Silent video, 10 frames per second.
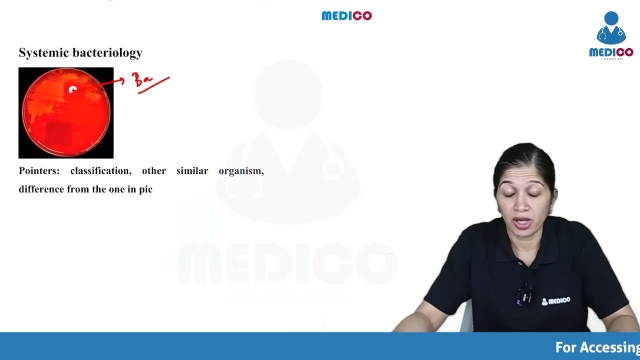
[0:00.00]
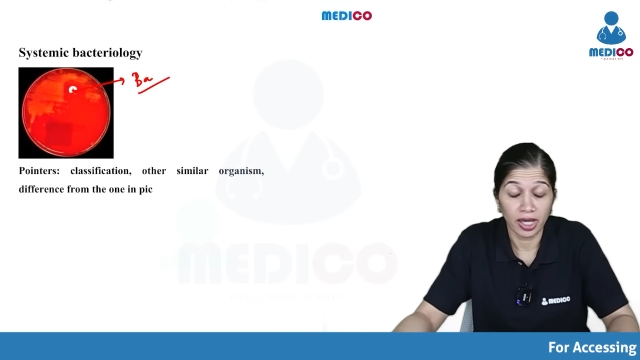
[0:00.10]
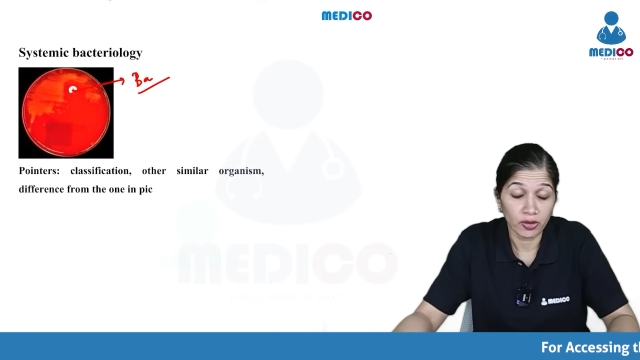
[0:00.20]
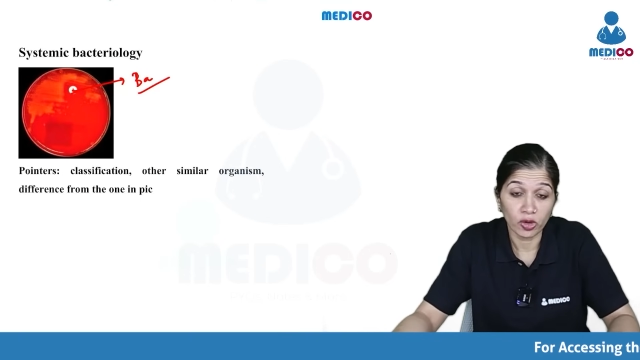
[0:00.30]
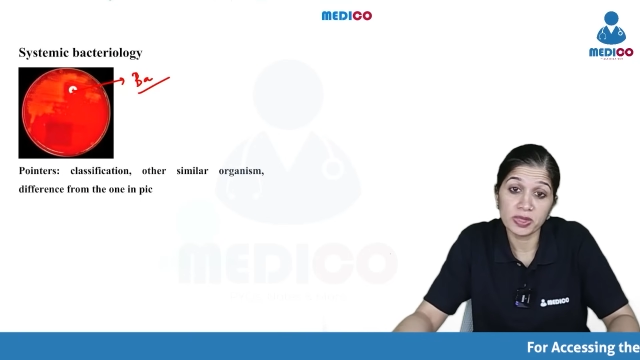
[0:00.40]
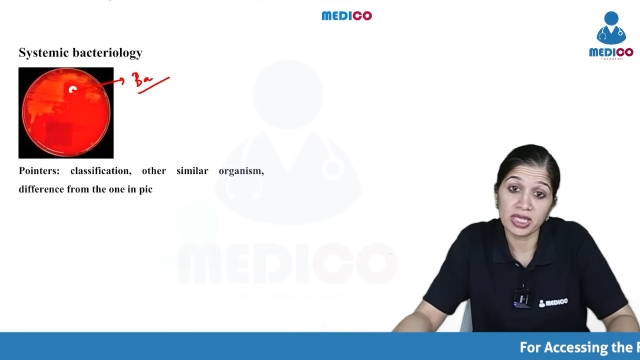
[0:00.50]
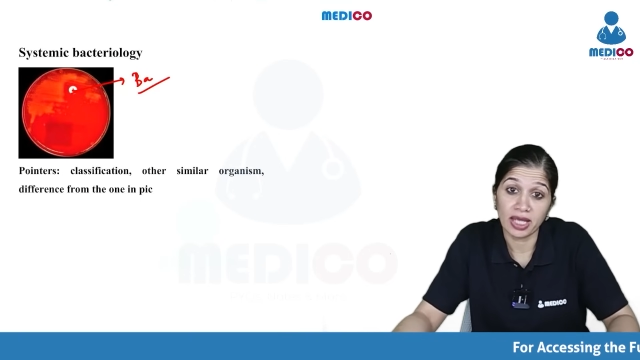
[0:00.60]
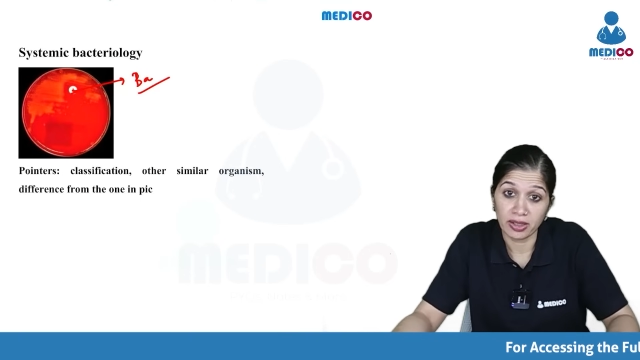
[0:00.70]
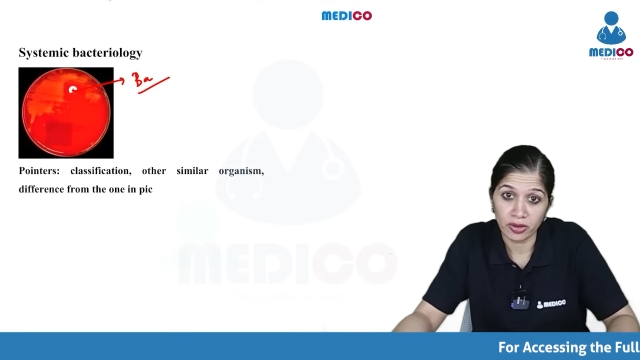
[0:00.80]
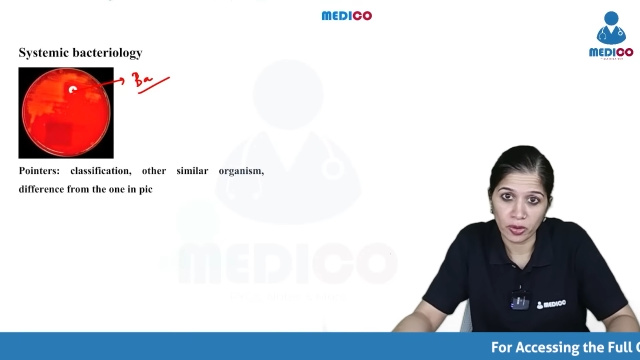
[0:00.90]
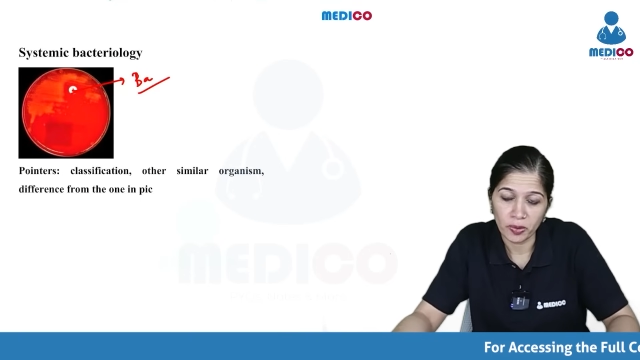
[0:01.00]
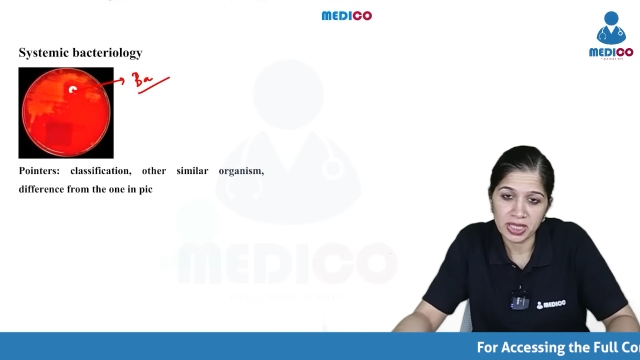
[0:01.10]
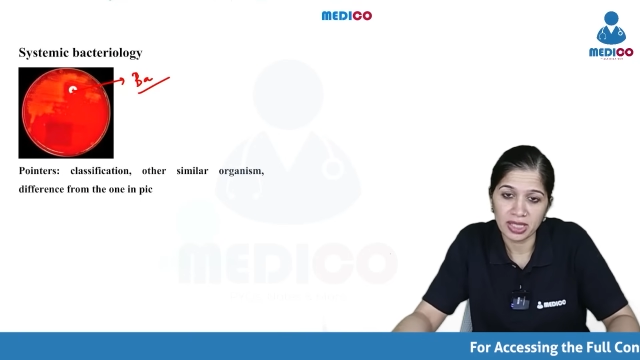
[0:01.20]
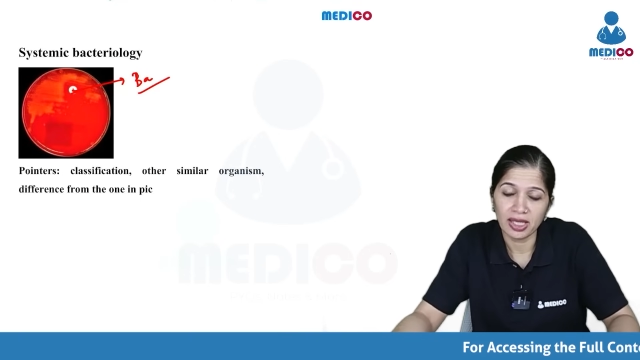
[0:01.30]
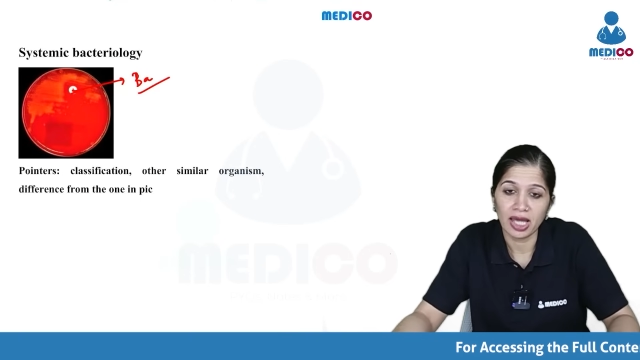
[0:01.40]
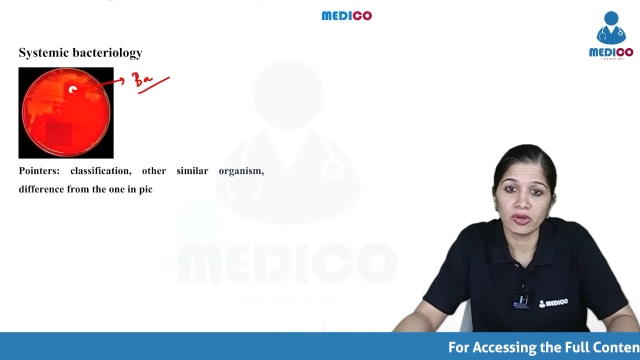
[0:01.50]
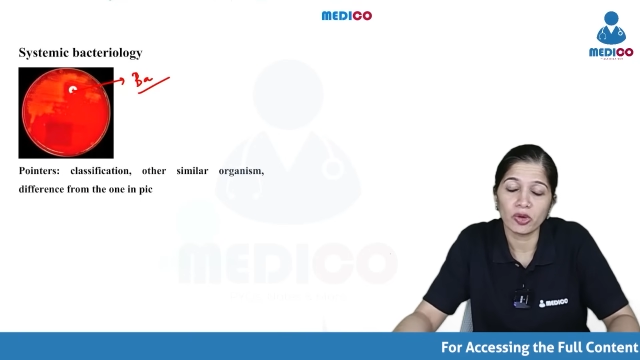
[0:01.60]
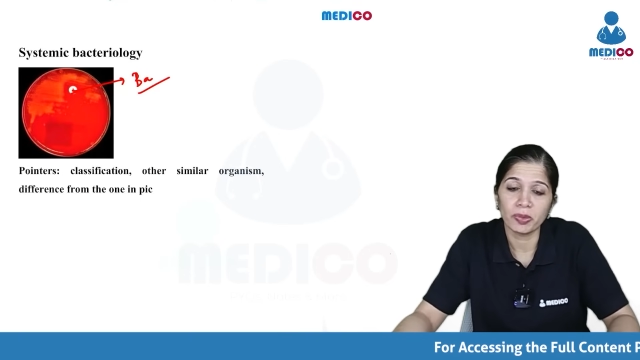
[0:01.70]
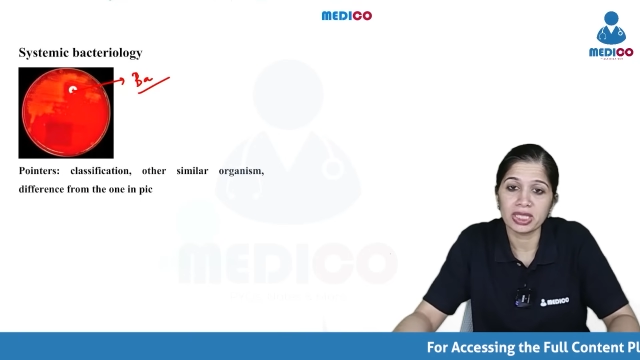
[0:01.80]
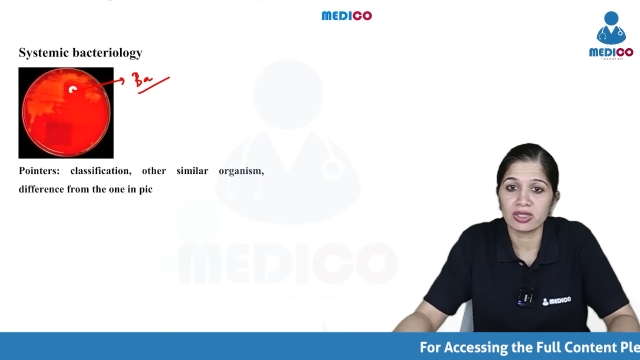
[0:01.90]
aerobes and anaerobes, and the
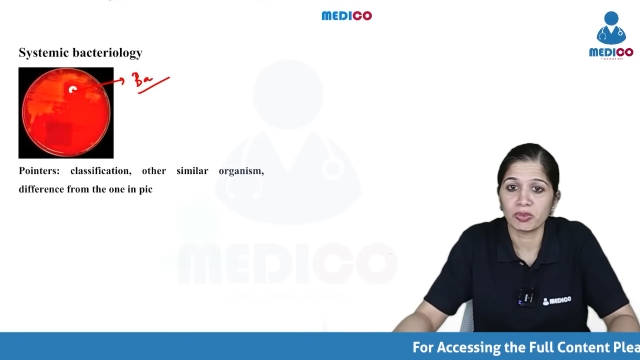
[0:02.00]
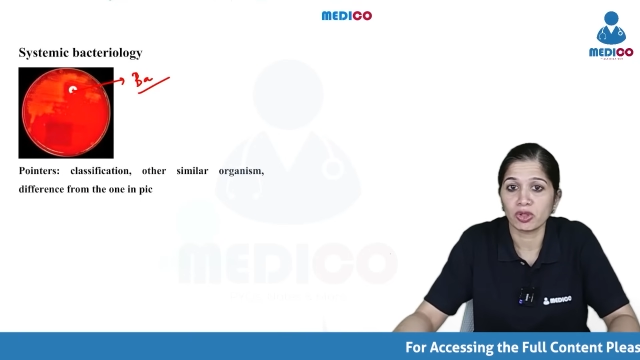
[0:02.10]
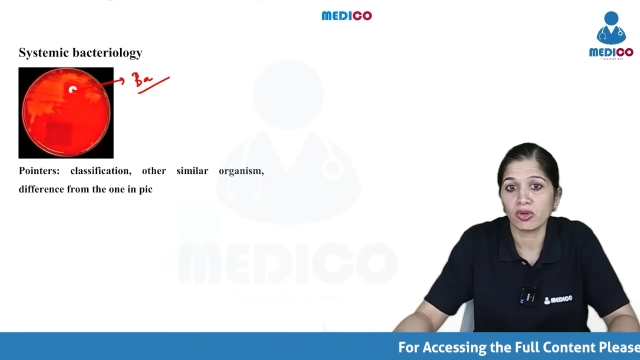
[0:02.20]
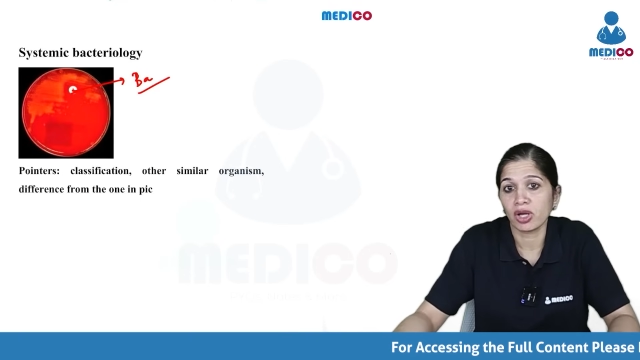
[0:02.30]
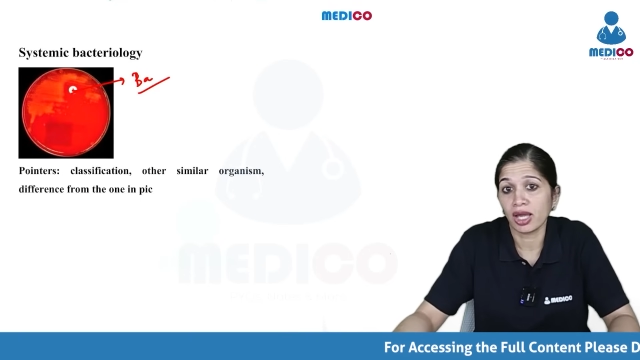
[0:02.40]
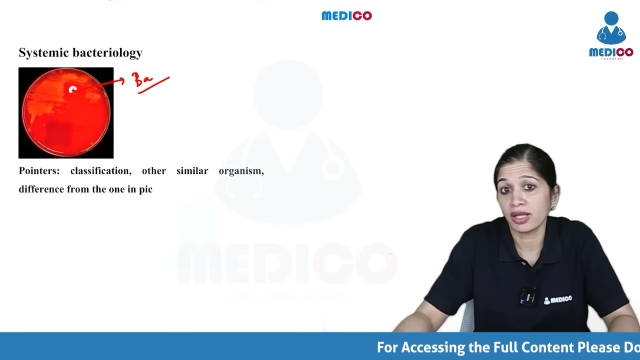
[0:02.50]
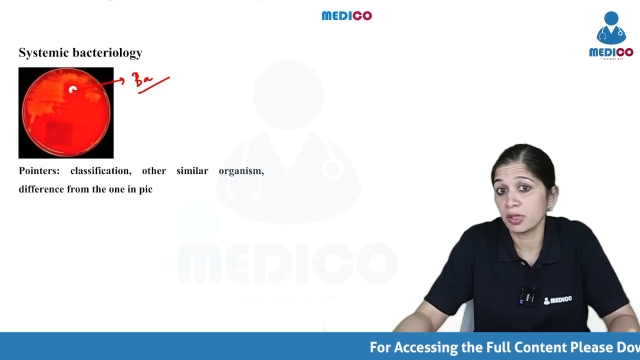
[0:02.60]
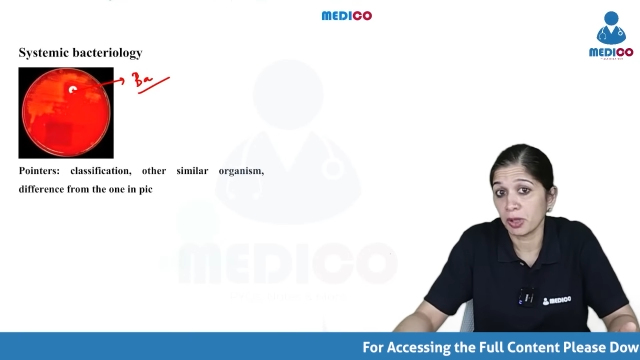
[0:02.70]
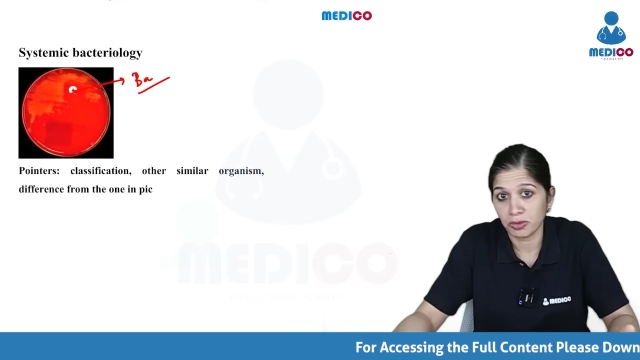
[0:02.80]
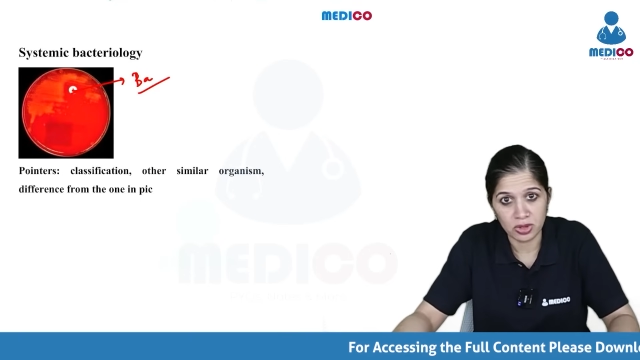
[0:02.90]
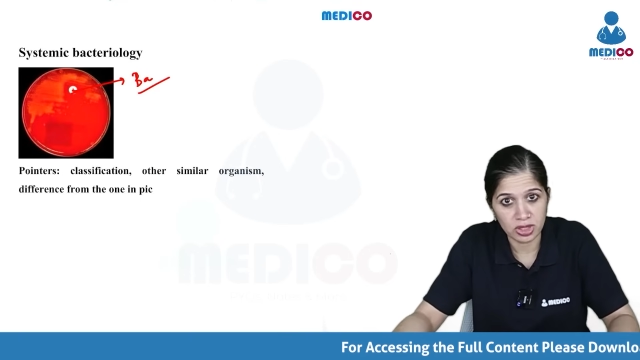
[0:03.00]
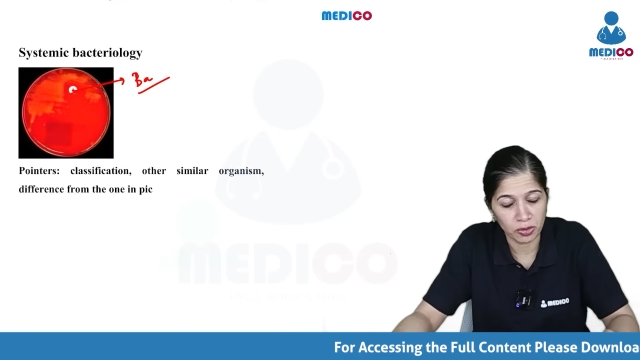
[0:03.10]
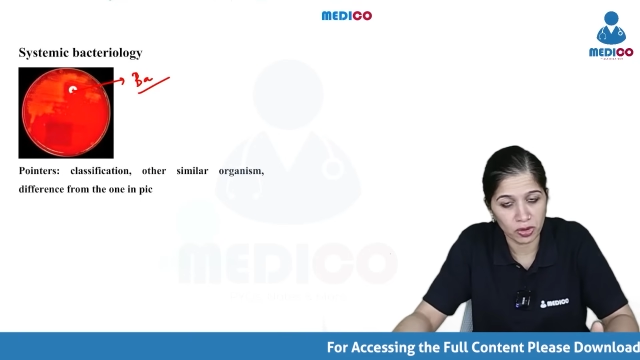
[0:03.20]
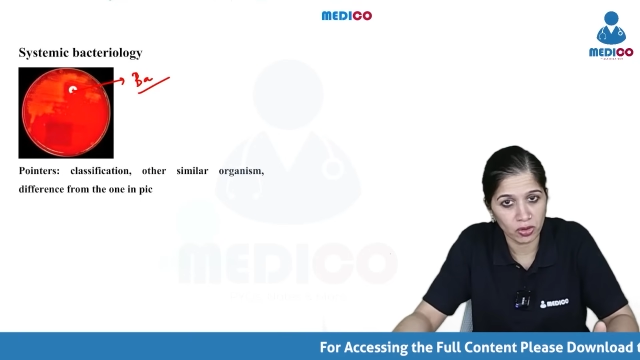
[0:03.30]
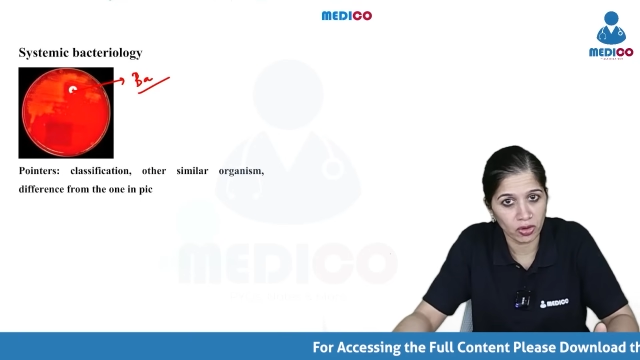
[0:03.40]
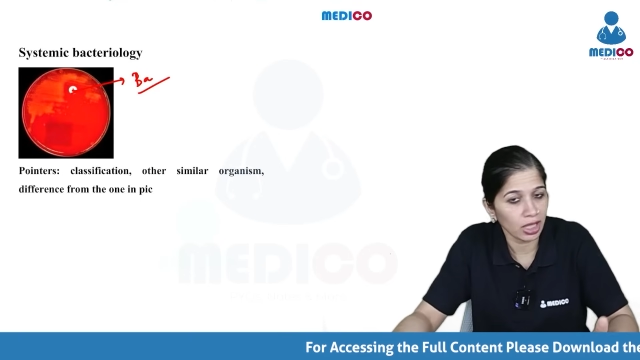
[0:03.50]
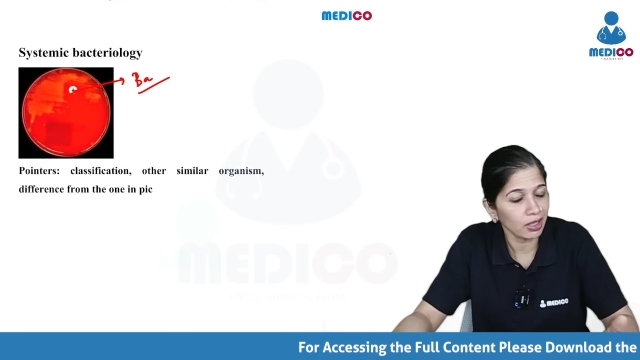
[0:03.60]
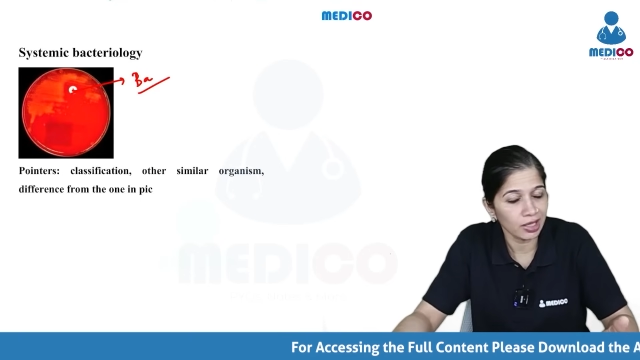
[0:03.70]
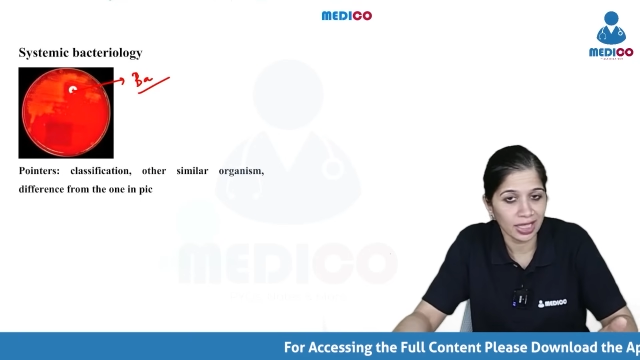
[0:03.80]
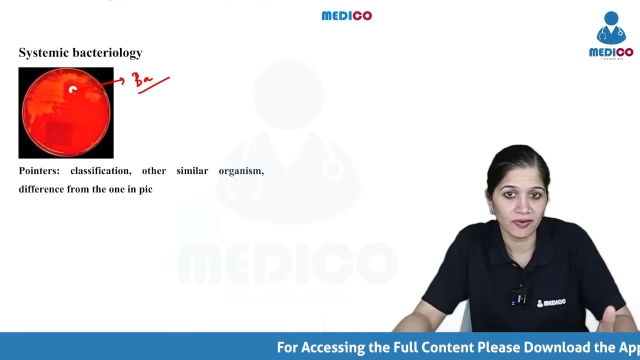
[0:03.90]
anaerobic streptococci or the
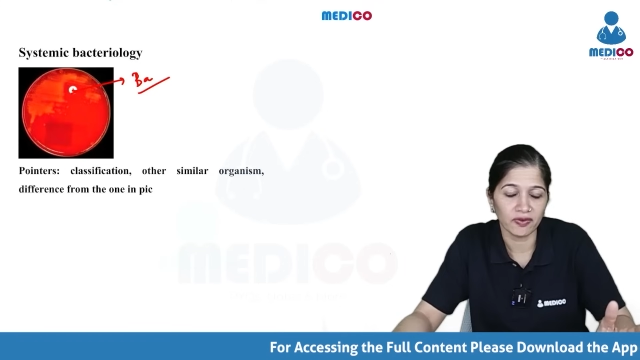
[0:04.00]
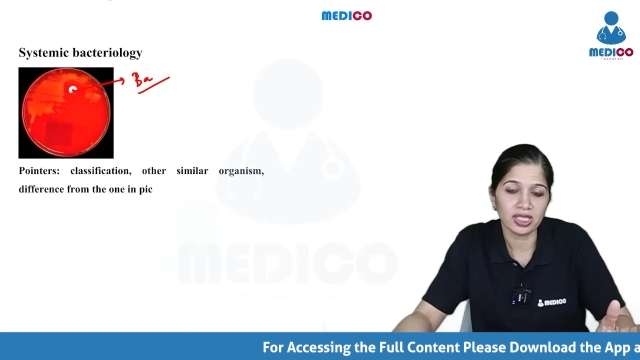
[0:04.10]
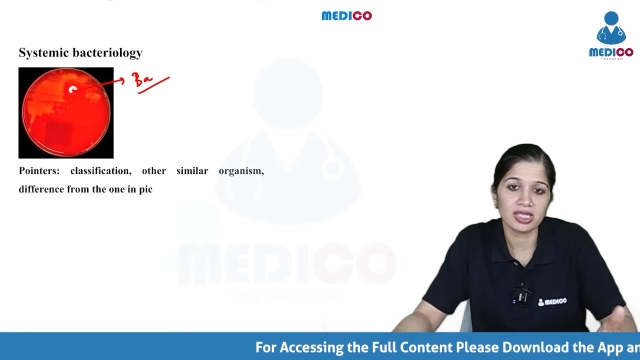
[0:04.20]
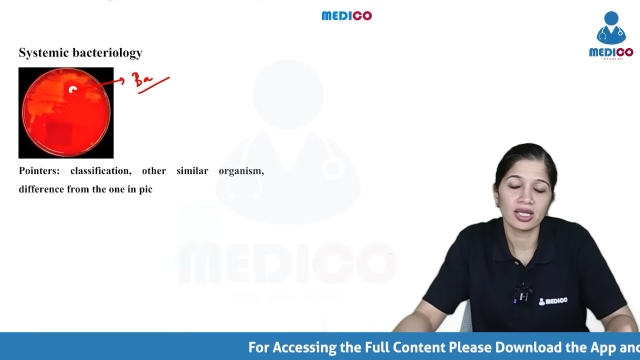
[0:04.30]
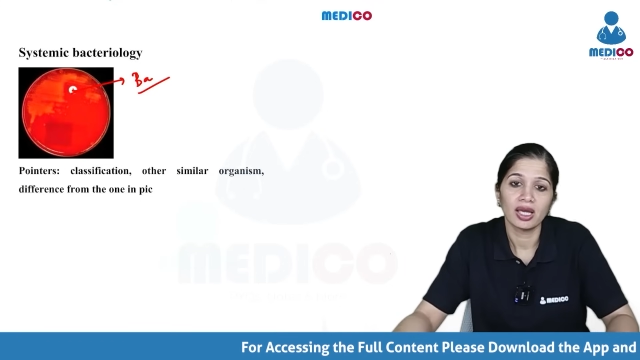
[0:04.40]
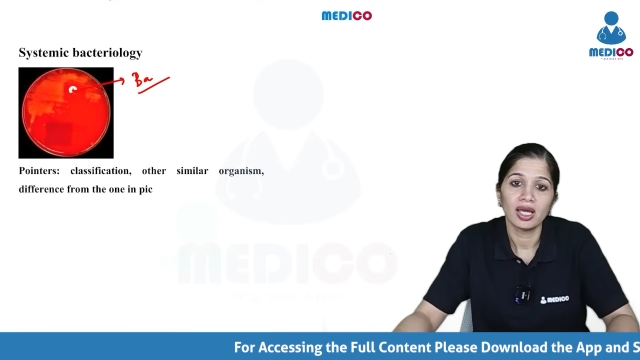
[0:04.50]
peptostreptococci, leave it.